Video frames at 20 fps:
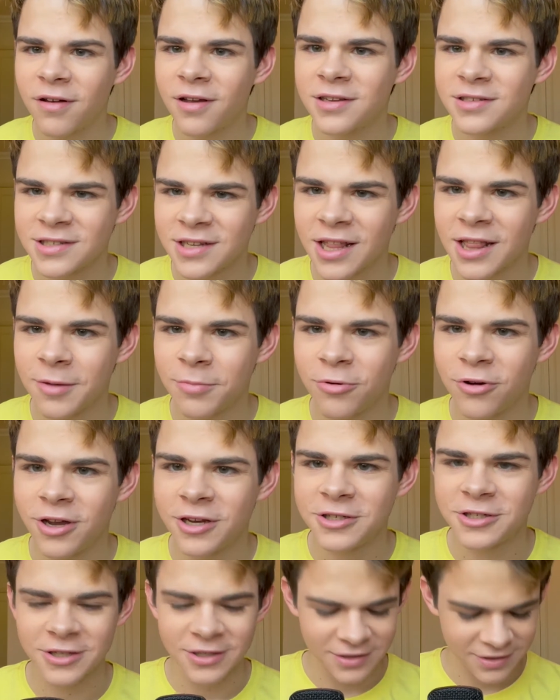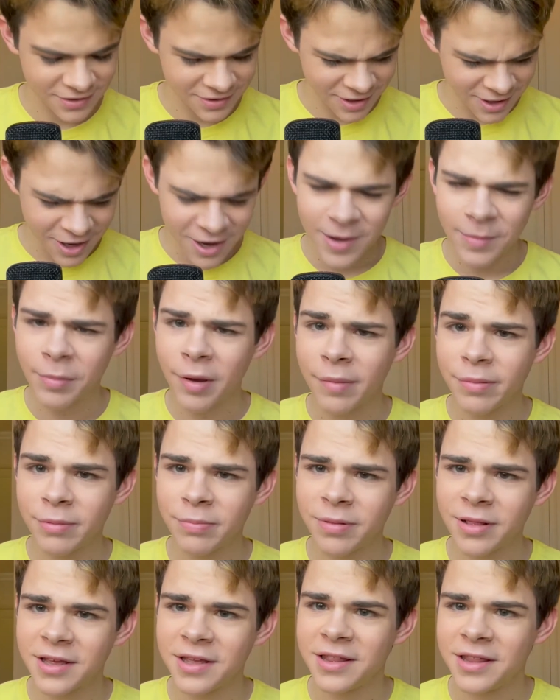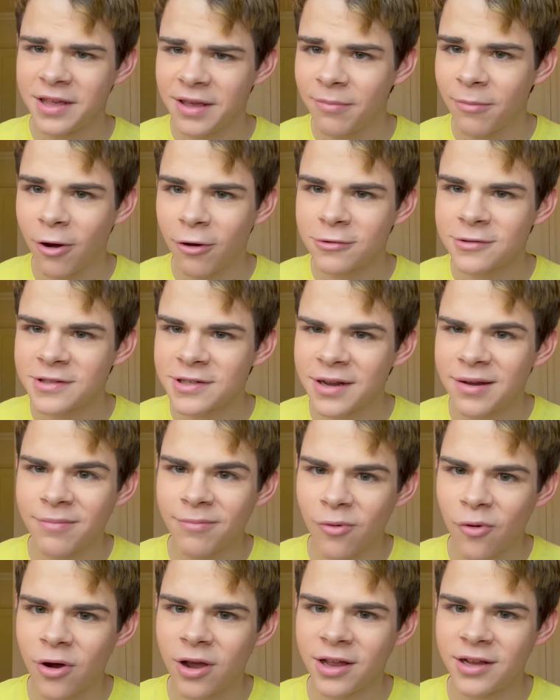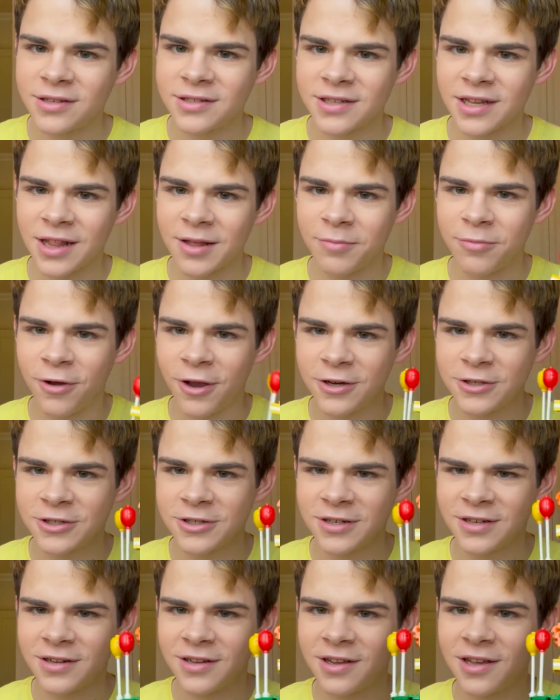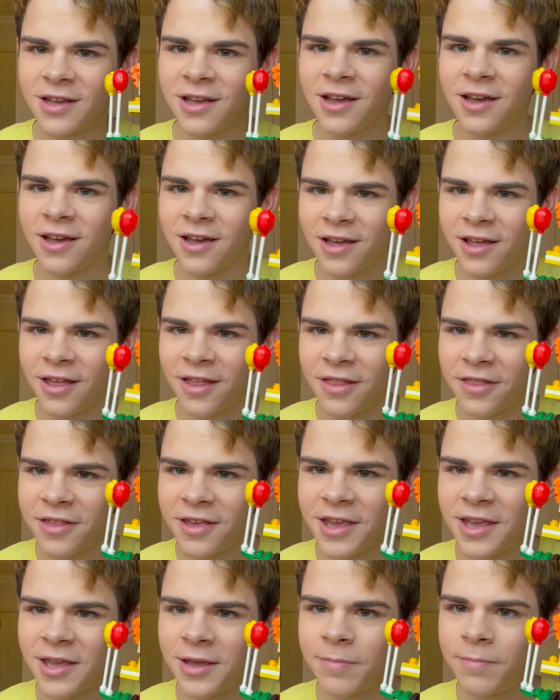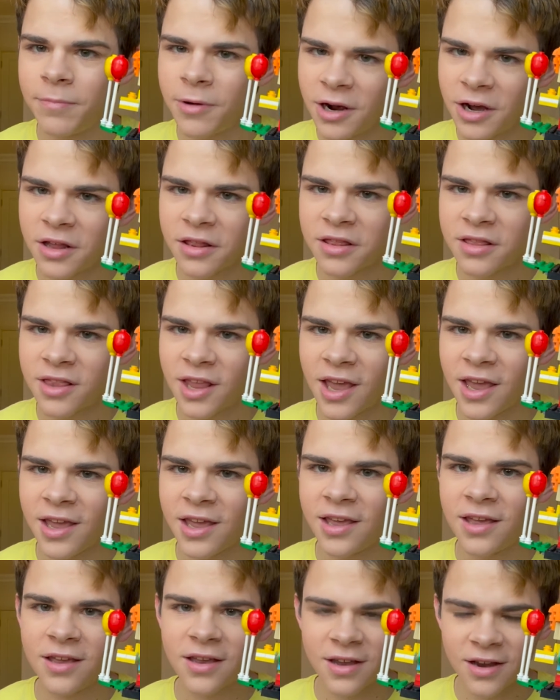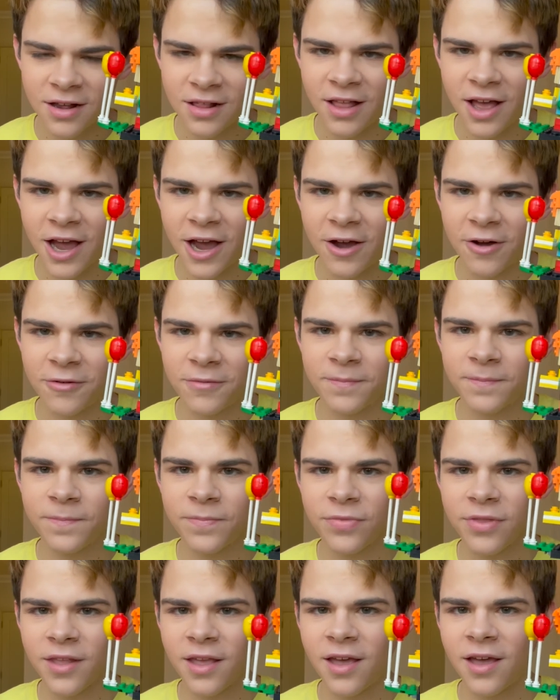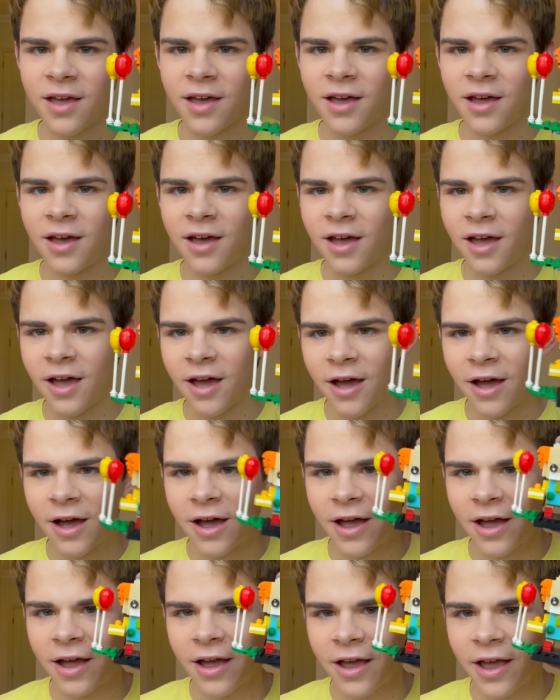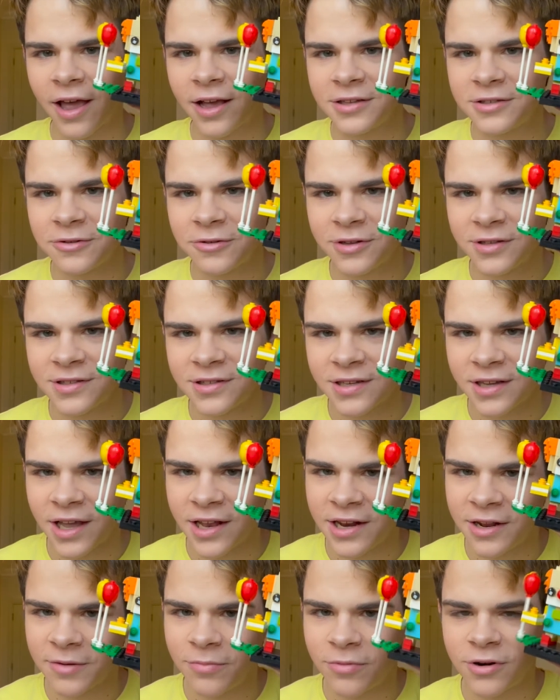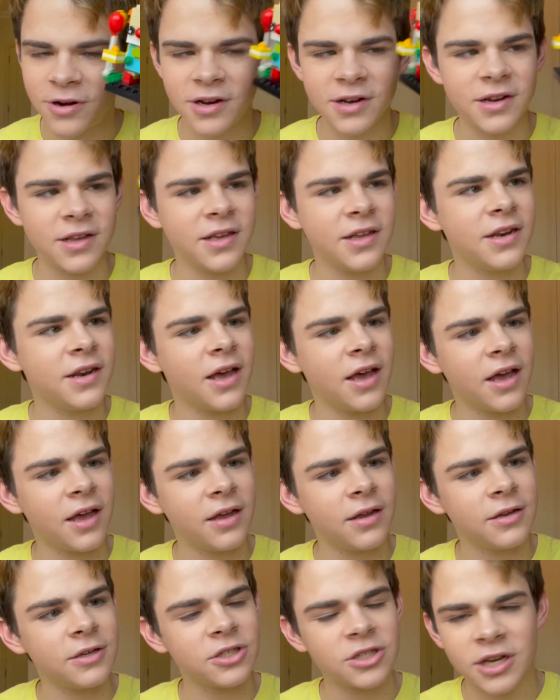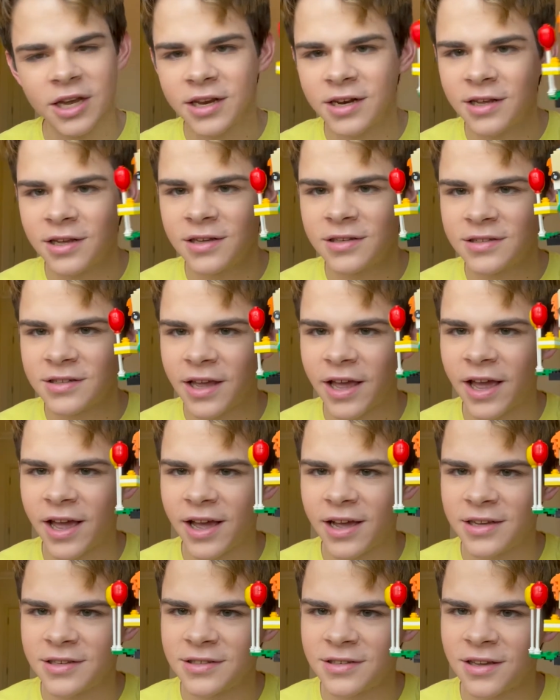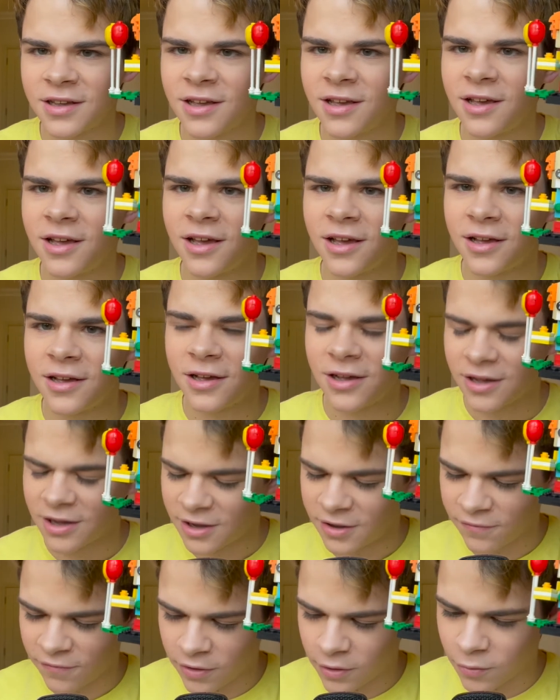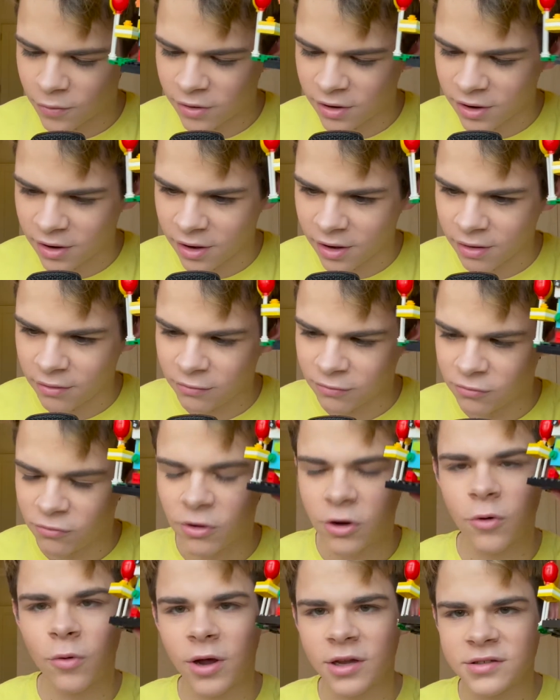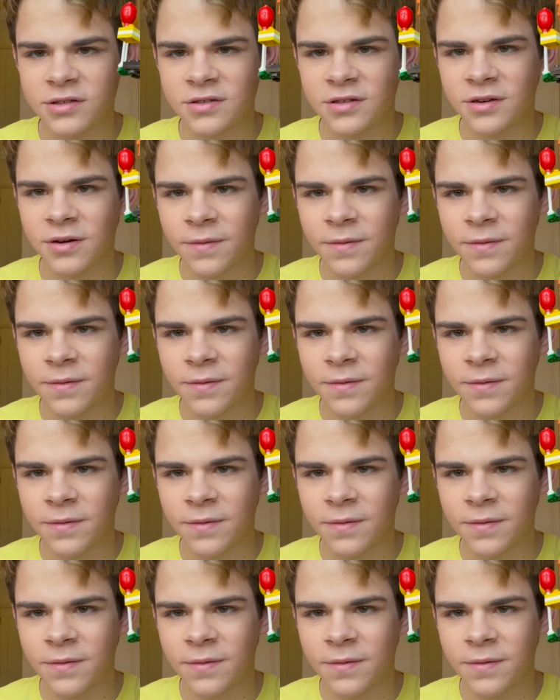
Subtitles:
celebrations, probably the most important celebration, the birthday clown. As you can see, I did put it in Chinese as a viewer requested.